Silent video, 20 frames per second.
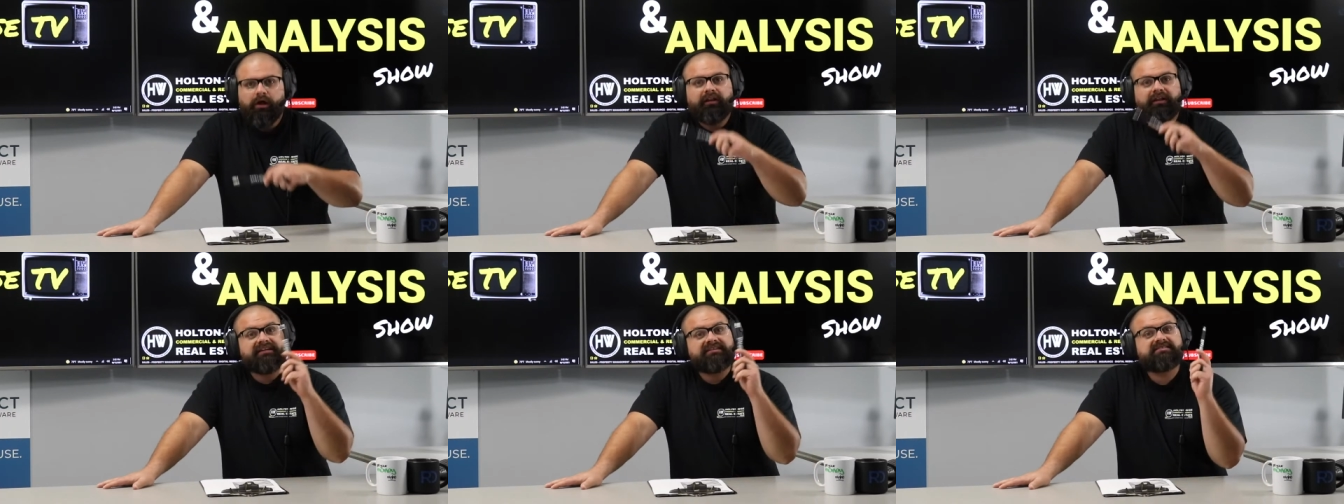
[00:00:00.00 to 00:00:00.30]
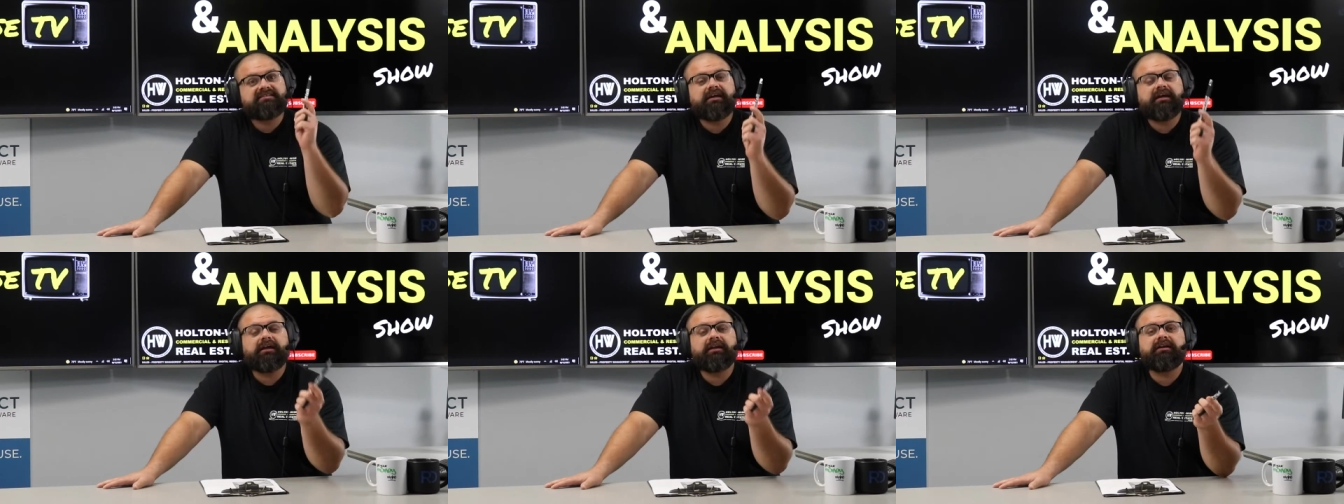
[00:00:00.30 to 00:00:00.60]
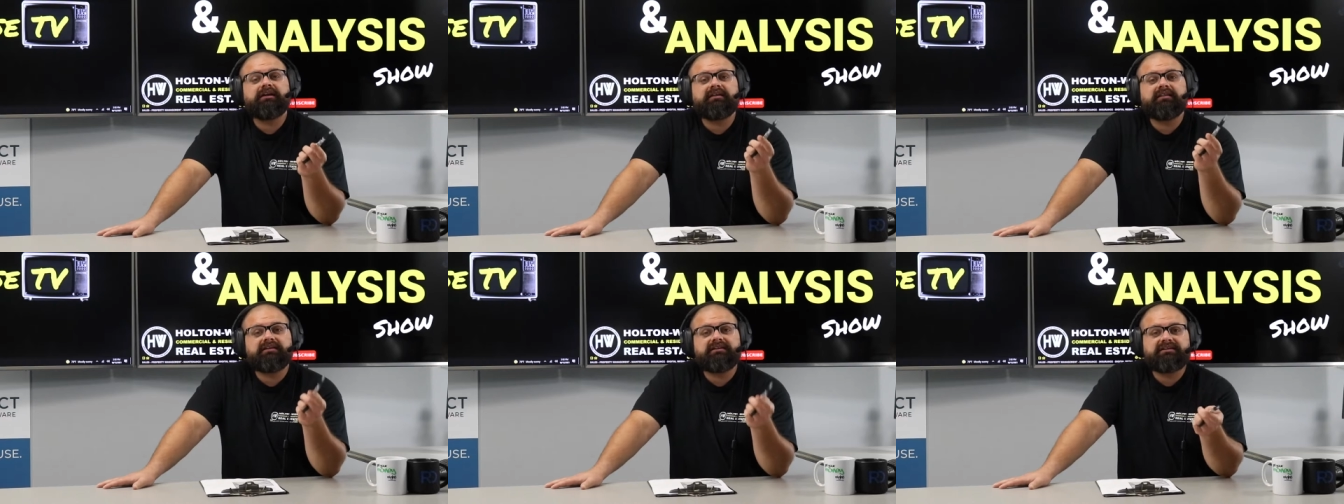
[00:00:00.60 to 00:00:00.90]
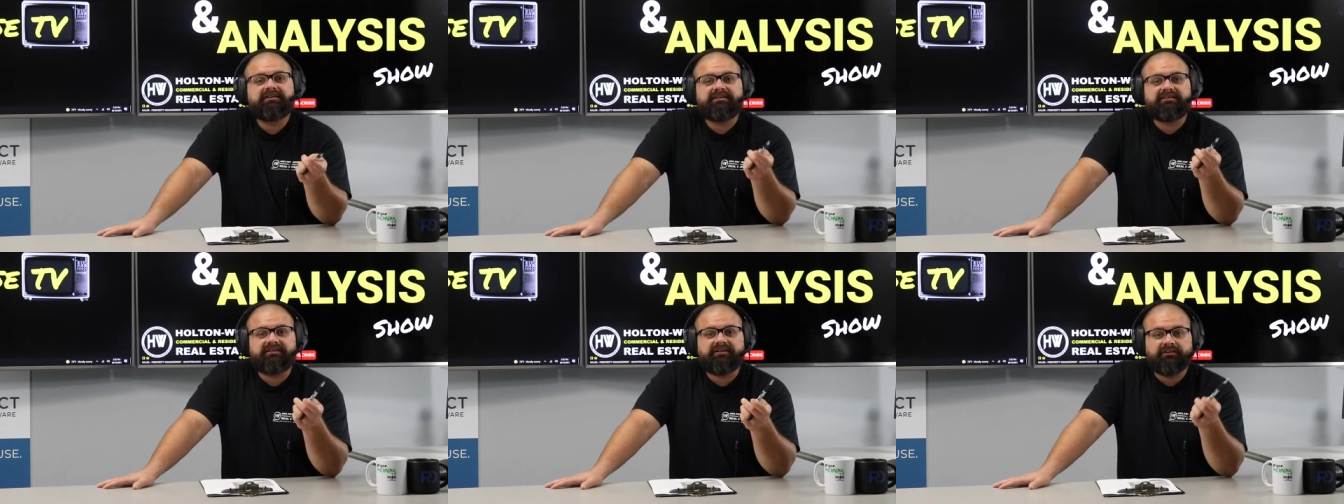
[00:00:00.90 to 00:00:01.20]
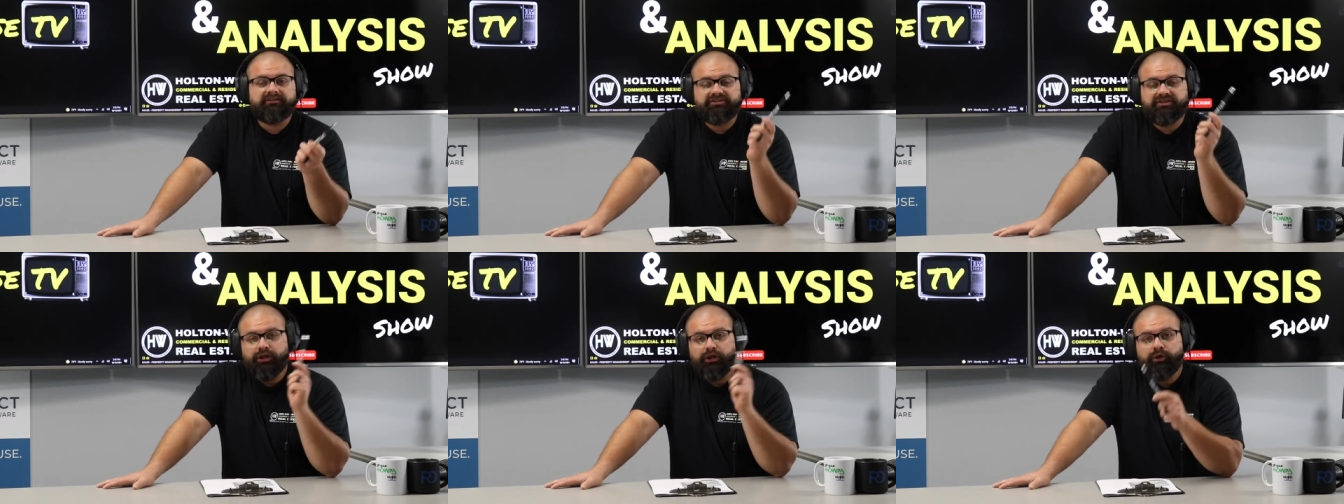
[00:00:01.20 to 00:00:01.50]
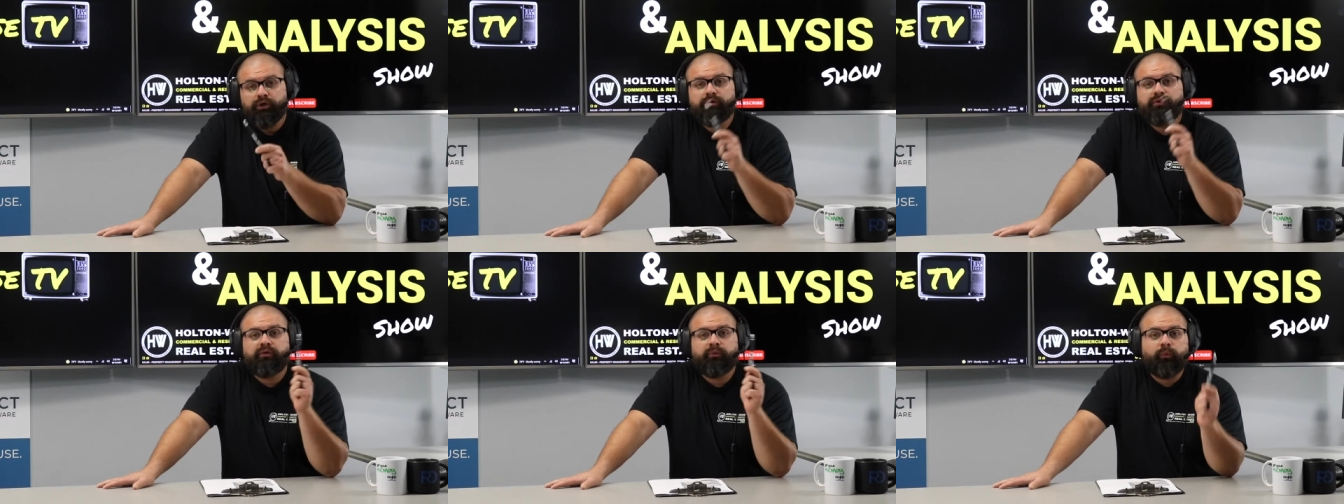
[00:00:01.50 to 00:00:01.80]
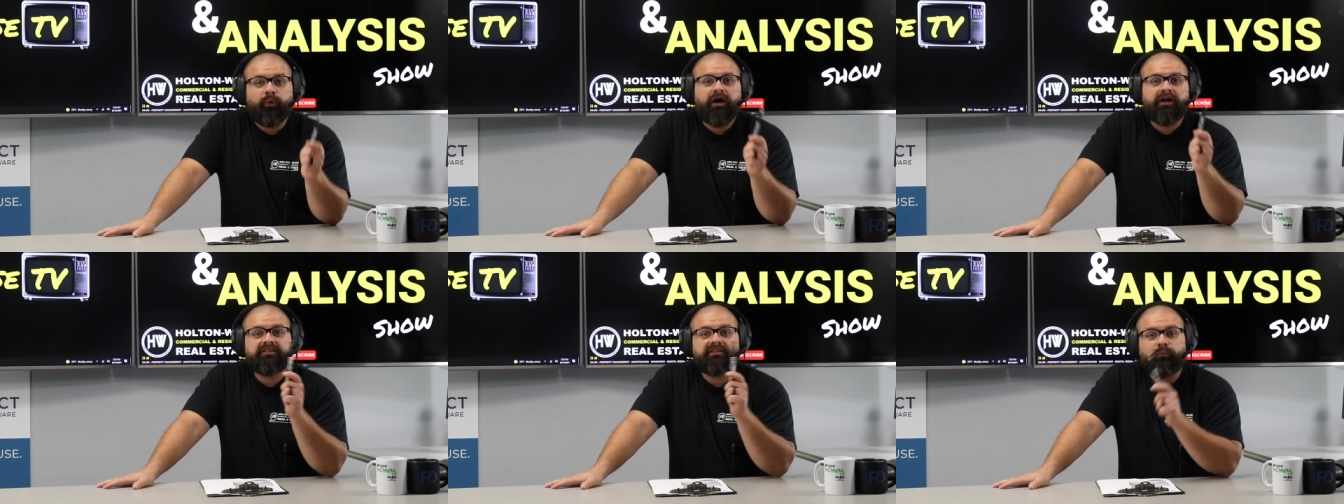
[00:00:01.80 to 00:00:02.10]
Let's get into the details the who, the
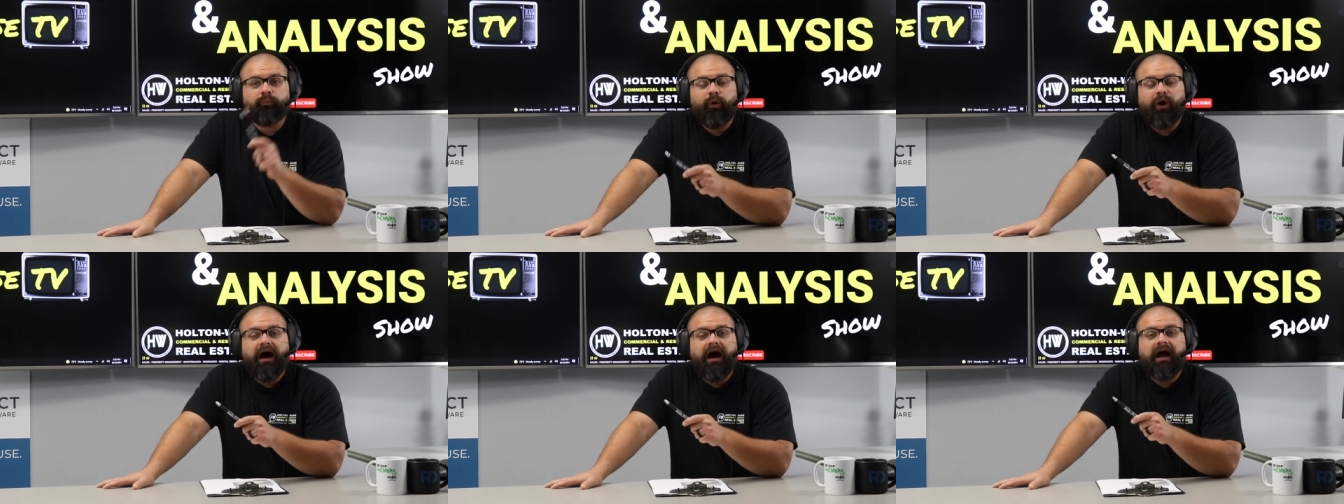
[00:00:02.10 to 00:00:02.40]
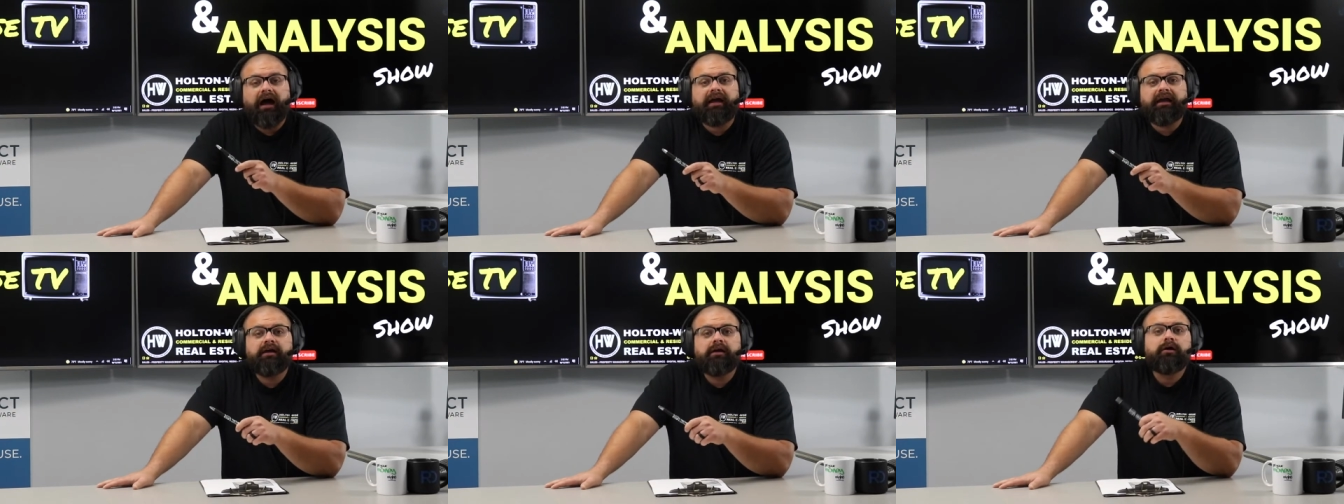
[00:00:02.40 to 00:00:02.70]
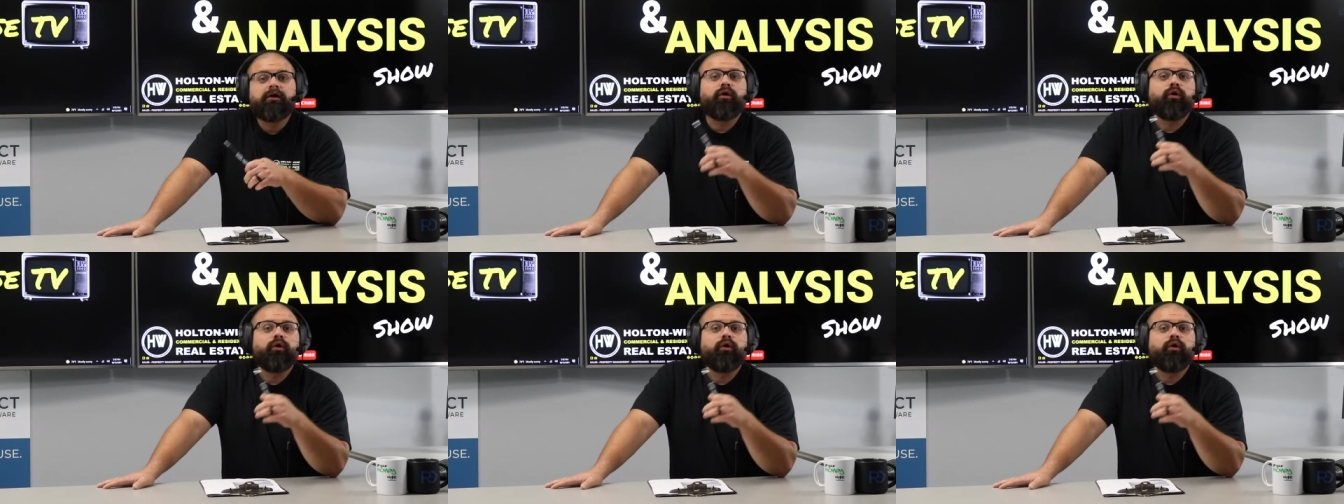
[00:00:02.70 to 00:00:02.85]
what, the why.